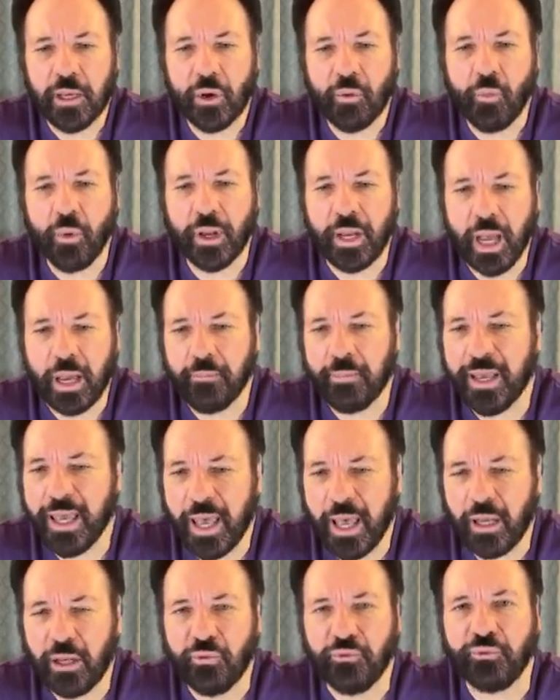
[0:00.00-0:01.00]
when I
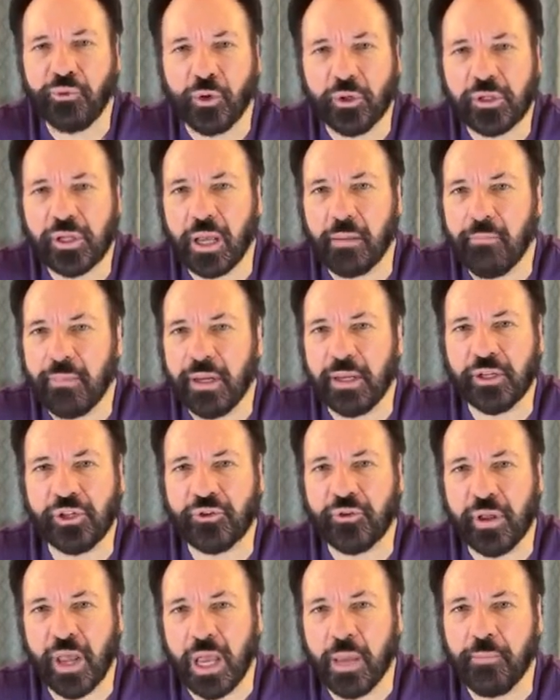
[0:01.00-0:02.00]
began full-time
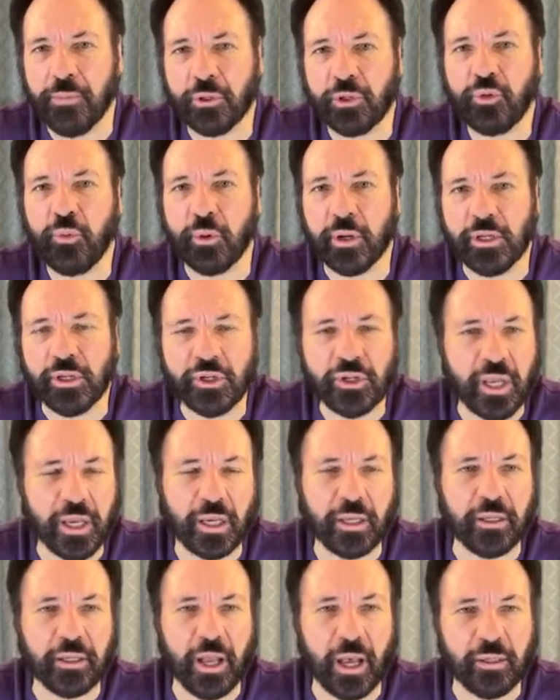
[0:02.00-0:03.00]
ministry, April
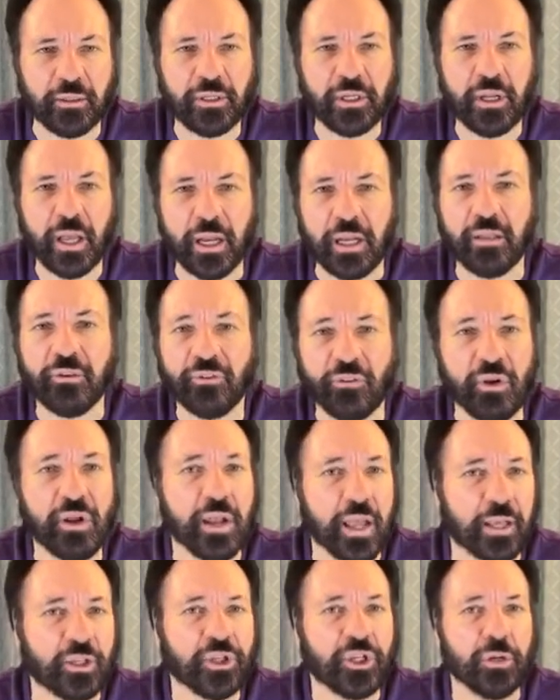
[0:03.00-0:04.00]
22nd, 1983.
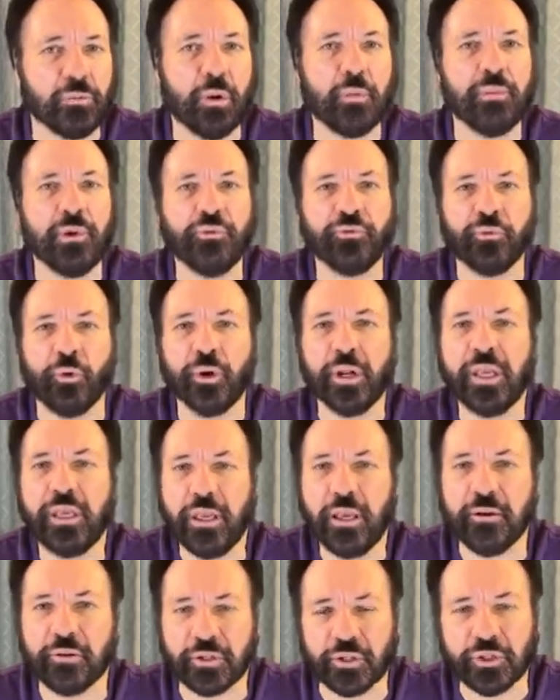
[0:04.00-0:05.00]
Next year will be 40
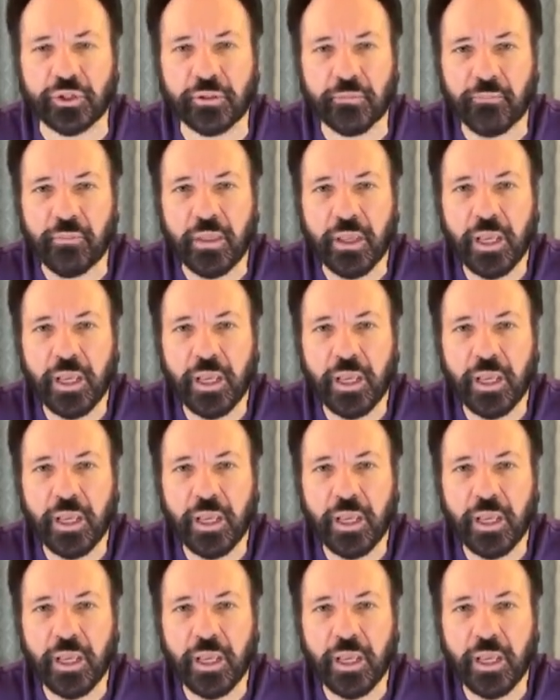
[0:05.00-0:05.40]
years.